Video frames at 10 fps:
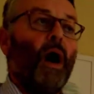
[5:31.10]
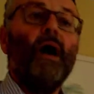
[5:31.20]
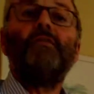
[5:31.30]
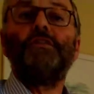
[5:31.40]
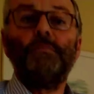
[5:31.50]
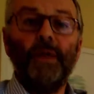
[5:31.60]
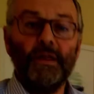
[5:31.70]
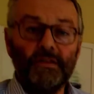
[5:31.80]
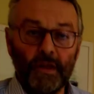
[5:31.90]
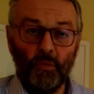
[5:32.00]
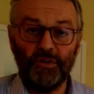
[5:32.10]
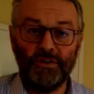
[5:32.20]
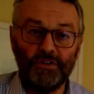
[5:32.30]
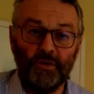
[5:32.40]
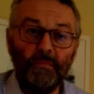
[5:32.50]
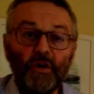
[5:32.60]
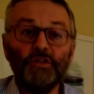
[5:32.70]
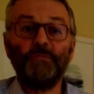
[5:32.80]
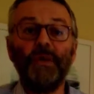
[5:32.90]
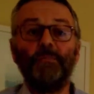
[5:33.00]
how do you plan your day? What do you do? And
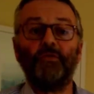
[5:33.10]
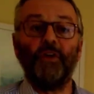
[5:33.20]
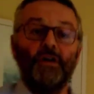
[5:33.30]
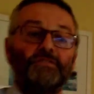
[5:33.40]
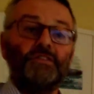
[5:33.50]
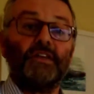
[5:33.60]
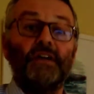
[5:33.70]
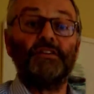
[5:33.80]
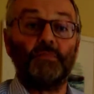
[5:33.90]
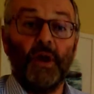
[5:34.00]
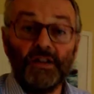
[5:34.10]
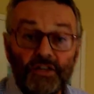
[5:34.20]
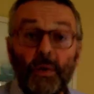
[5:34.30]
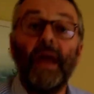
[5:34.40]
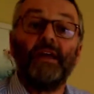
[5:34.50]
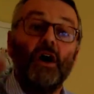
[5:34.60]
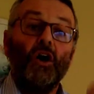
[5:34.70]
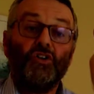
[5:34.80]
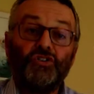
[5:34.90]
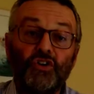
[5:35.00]
most people's answer to that is, well, I do a
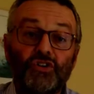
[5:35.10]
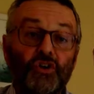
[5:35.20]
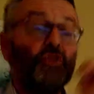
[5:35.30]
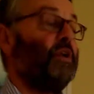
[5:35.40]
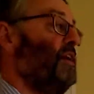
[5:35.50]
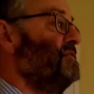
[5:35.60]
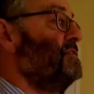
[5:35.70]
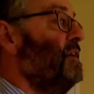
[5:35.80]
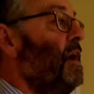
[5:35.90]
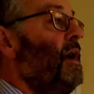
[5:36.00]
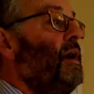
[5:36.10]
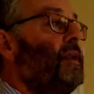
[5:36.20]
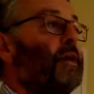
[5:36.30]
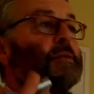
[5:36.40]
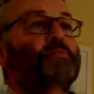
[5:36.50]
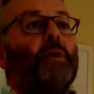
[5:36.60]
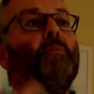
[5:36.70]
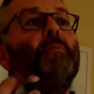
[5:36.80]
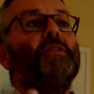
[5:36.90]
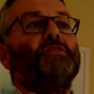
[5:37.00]
to-do list. Now, the
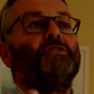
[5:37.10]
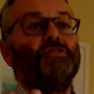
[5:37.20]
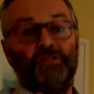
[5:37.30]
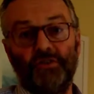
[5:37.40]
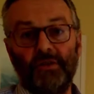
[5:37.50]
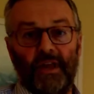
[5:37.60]
problem with a to-do